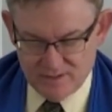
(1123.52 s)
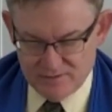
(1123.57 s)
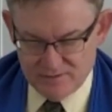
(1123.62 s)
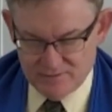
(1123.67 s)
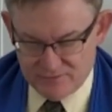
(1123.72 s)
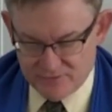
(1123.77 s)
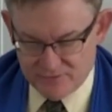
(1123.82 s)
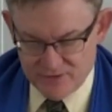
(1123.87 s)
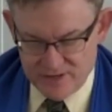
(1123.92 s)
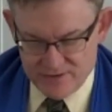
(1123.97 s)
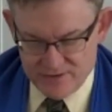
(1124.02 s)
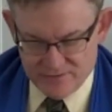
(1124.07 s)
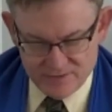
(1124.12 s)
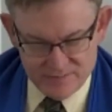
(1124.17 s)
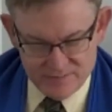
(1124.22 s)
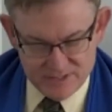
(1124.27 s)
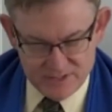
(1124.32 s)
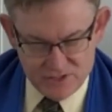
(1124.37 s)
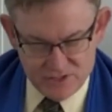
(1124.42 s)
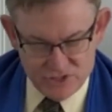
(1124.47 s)
free
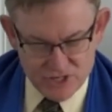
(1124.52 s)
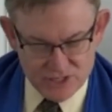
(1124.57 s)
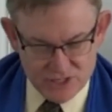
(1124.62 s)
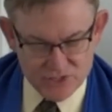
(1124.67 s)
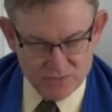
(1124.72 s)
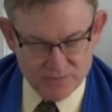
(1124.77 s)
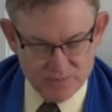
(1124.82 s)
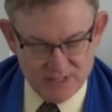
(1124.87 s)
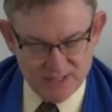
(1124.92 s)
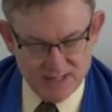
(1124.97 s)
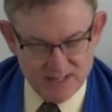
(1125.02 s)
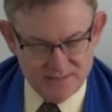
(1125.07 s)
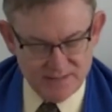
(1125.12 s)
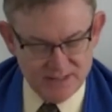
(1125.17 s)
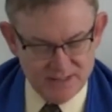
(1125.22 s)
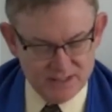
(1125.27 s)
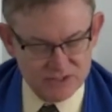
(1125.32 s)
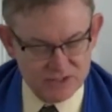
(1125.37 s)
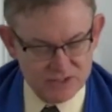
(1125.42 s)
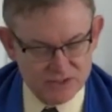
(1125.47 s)
from the judgment and the
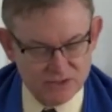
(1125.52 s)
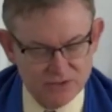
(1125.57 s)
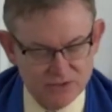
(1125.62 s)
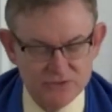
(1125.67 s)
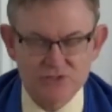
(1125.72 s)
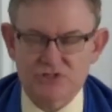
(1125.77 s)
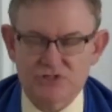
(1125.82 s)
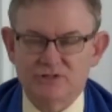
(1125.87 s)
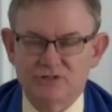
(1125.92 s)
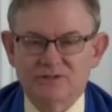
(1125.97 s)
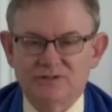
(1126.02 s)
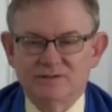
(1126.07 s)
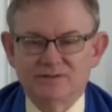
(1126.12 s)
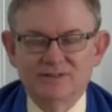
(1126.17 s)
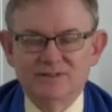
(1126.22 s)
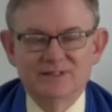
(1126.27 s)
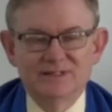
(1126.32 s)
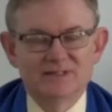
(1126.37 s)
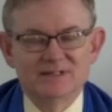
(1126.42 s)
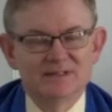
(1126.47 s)
exclusion
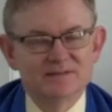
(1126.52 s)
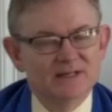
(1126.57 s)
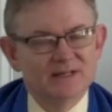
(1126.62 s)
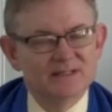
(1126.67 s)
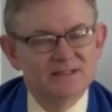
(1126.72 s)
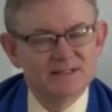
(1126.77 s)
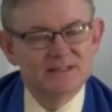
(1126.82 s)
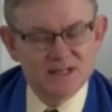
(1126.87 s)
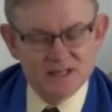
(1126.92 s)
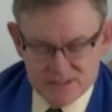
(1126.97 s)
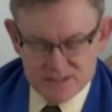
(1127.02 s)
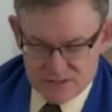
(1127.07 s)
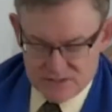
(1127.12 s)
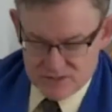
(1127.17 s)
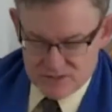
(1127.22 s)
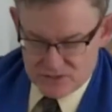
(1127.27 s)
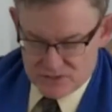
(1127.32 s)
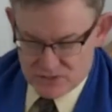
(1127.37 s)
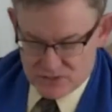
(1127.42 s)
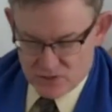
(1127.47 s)
that does
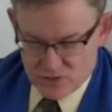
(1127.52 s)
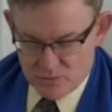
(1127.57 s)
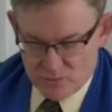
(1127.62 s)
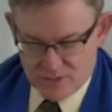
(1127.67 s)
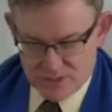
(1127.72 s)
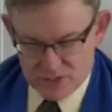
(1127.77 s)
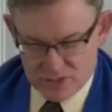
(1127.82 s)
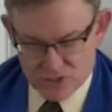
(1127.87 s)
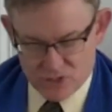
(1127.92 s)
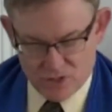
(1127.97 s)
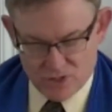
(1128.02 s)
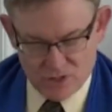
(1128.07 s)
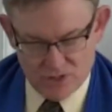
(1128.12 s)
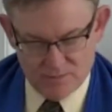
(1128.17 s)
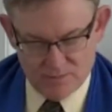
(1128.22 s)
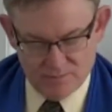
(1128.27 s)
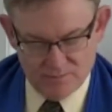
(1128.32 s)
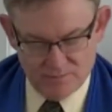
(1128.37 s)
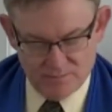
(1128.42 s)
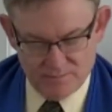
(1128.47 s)
so much
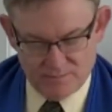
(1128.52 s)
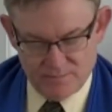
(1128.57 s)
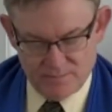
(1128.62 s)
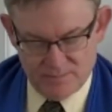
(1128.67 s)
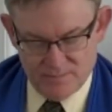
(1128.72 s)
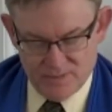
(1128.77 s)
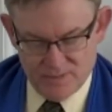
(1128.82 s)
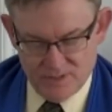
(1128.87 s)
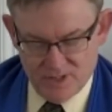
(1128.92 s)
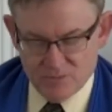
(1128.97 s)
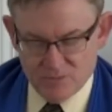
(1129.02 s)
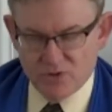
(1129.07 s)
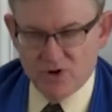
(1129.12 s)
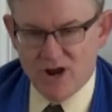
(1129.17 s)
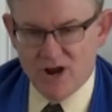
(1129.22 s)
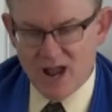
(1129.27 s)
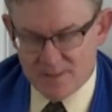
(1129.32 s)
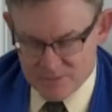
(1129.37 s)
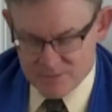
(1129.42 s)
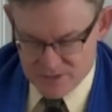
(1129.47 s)
harm.
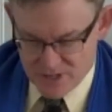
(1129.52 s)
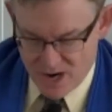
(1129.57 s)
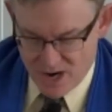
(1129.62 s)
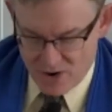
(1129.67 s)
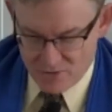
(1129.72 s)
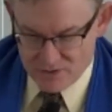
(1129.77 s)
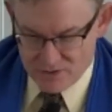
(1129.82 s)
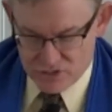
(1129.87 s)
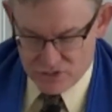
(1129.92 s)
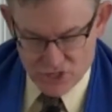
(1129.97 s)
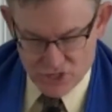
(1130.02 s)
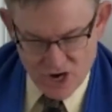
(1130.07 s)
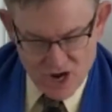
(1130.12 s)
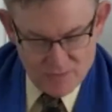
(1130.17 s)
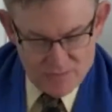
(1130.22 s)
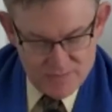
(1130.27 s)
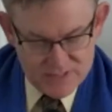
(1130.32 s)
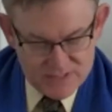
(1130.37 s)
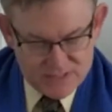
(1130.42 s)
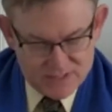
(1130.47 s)
Perhaps our
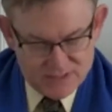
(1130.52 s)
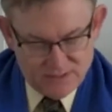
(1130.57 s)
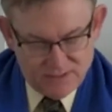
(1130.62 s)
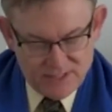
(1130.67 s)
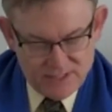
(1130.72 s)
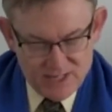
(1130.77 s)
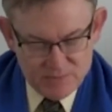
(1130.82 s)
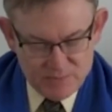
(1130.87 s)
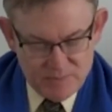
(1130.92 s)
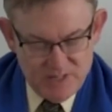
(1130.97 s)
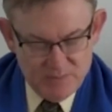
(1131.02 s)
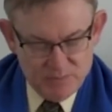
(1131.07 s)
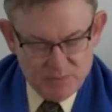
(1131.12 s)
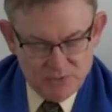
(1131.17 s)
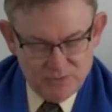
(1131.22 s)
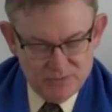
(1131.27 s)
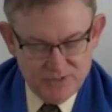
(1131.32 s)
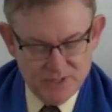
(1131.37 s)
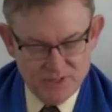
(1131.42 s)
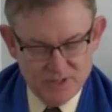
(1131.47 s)
job is to let
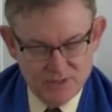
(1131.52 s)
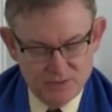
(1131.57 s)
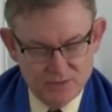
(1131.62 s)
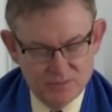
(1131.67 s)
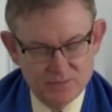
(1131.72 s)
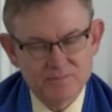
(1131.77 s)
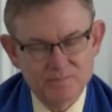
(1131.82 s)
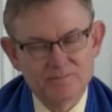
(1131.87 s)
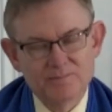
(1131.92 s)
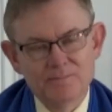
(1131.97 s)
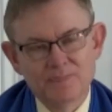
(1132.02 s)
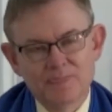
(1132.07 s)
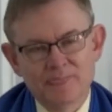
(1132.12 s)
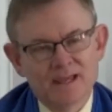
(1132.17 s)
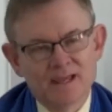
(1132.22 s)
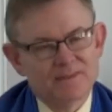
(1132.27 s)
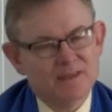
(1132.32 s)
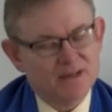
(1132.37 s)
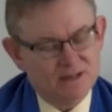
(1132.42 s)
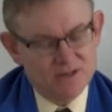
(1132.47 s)
people know
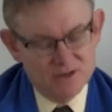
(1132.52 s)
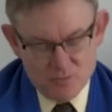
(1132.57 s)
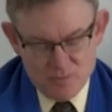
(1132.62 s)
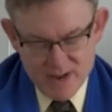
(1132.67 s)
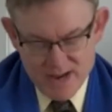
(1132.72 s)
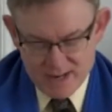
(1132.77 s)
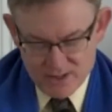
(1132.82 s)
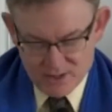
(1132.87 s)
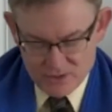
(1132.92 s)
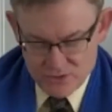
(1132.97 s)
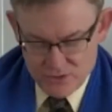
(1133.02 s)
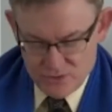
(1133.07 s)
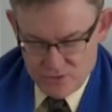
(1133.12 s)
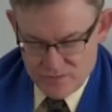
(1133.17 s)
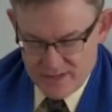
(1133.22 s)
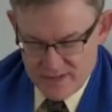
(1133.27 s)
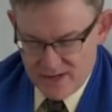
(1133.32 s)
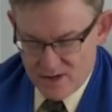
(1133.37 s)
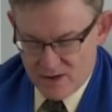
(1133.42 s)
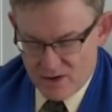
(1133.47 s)
that no matter who
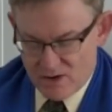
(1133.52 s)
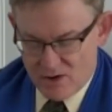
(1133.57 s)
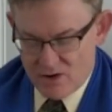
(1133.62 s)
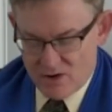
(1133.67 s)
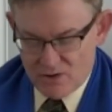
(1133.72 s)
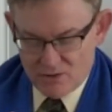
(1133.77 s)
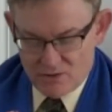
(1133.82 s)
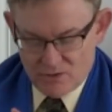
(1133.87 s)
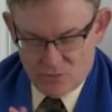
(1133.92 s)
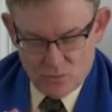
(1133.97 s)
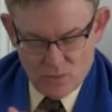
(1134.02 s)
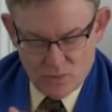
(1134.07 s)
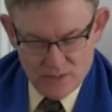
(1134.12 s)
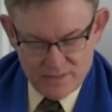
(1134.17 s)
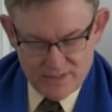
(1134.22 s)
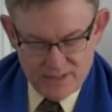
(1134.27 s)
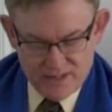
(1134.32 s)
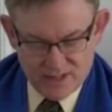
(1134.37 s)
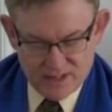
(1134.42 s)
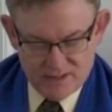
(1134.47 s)
they are or where
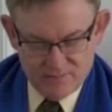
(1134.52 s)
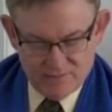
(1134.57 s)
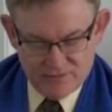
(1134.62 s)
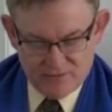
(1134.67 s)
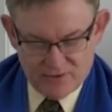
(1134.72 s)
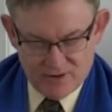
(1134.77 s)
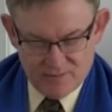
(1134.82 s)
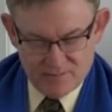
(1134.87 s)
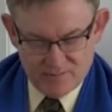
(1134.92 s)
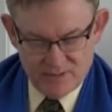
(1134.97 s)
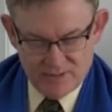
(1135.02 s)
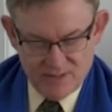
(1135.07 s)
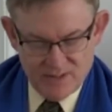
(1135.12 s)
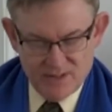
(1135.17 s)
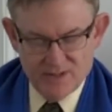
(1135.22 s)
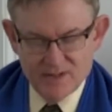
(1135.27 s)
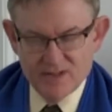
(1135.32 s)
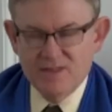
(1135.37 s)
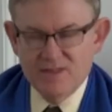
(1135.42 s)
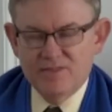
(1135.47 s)
they come from,
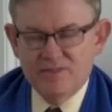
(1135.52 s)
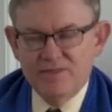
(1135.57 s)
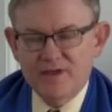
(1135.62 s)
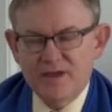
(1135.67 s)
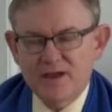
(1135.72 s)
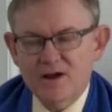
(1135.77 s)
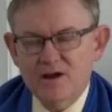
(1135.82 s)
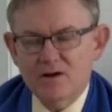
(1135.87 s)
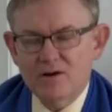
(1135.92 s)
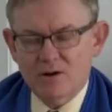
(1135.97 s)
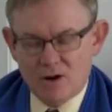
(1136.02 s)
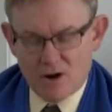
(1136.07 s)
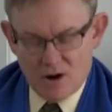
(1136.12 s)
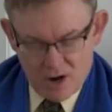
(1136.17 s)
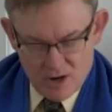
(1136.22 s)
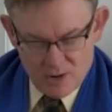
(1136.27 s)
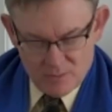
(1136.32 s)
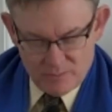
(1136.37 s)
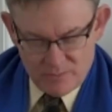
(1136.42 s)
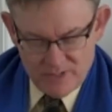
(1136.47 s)
there
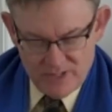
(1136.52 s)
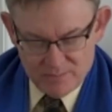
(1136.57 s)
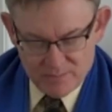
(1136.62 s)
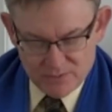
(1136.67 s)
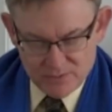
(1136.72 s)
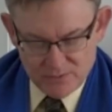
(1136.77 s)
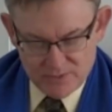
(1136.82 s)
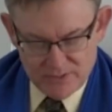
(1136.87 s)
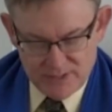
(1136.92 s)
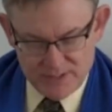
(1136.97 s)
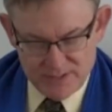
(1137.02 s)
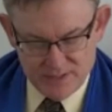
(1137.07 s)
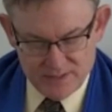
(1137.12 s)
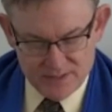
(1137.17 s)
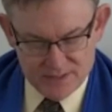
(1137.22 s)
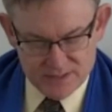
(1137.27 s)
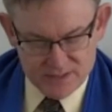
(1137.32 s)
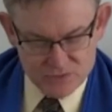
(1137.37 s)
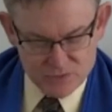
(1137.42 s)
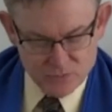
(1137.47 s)
are people in
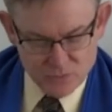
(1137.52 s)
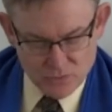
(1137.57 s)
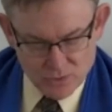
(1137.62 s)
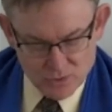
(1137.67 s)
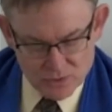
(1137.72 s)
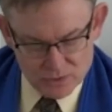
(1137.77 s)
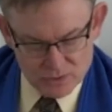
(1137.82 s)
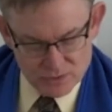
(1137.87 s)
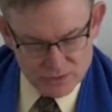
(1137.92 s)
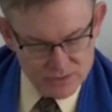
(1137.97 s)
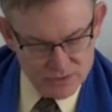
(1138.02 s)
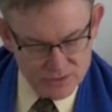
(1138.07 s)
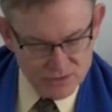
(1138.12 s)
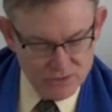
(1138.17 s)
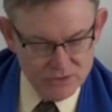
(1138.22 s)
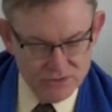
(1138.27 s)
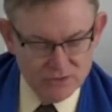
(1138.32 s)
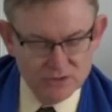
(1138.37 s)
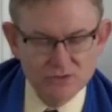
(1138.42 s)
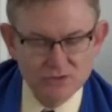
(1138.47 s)
this world
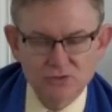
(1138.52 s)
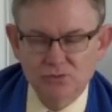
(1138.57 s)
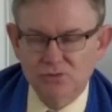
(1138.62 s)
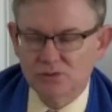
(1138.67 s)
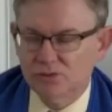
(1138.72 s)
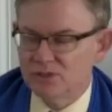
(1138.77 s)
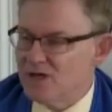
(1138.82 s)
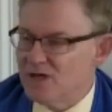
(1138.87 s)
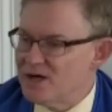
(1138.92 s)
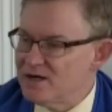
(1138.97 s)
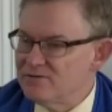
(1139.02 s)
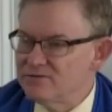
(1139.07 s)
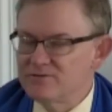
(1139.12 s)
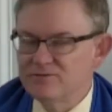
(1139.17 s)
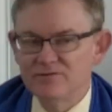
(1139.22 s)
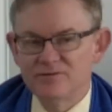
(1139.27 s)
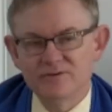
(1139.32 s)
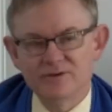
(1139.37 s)
who love